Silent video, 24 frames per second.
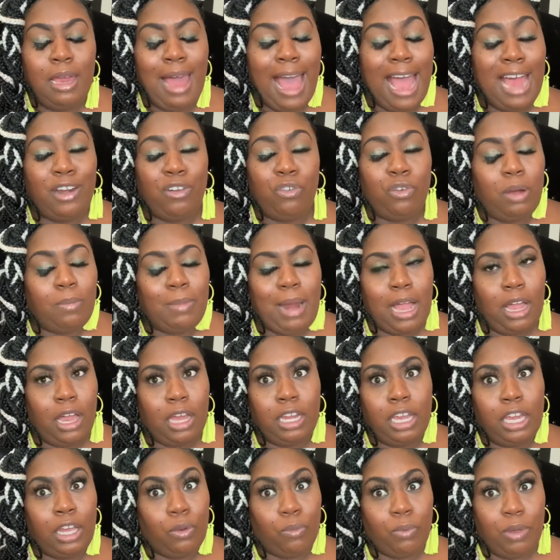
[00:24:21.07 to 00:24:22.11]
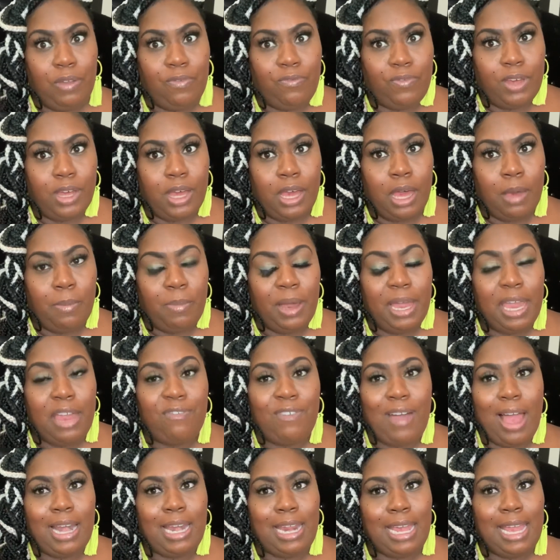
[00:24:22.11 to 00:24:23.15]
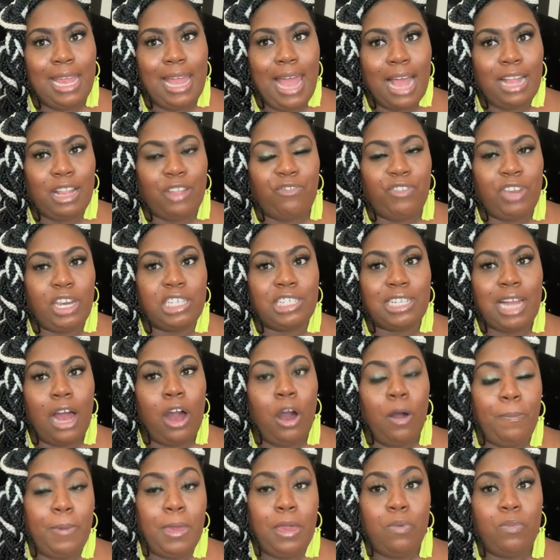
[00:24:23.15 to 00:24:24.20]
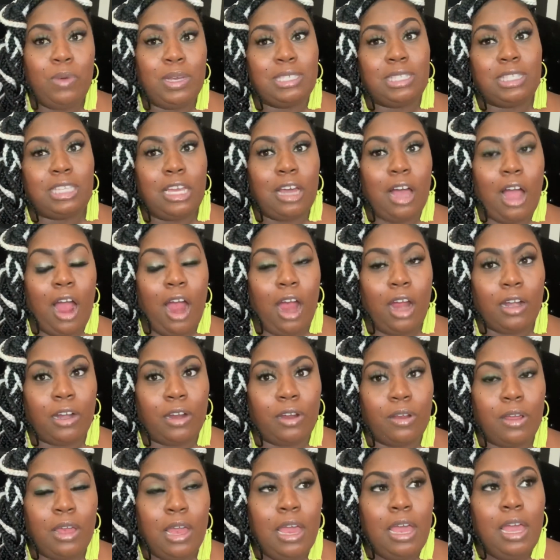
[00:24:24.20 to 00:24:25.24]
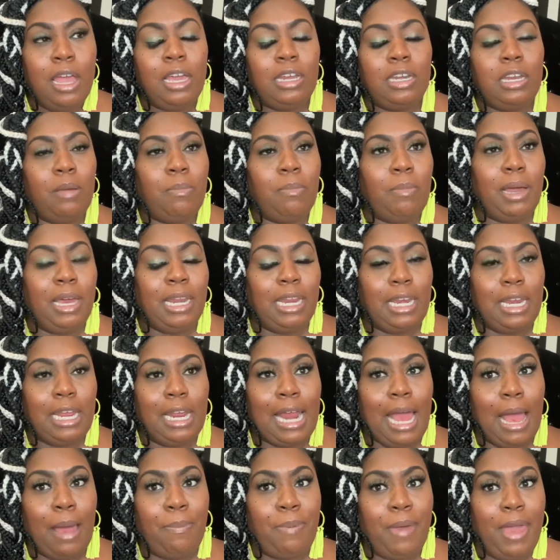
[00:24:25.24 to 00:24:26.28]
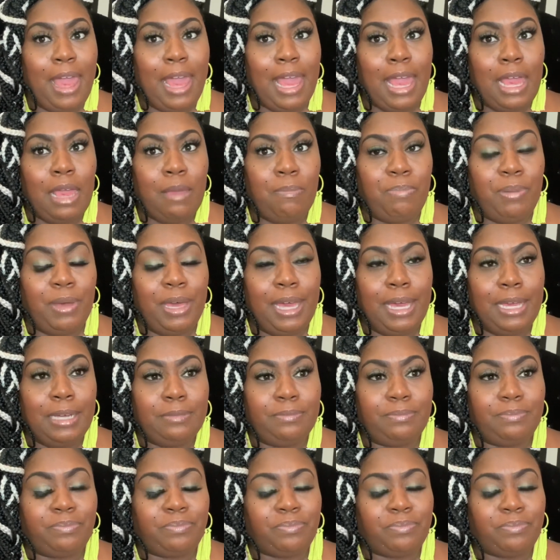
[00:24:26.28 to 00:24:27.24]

I know I'm not going to get a refund, but if I did have to finish it, I hope he would still honor the money that I paid. But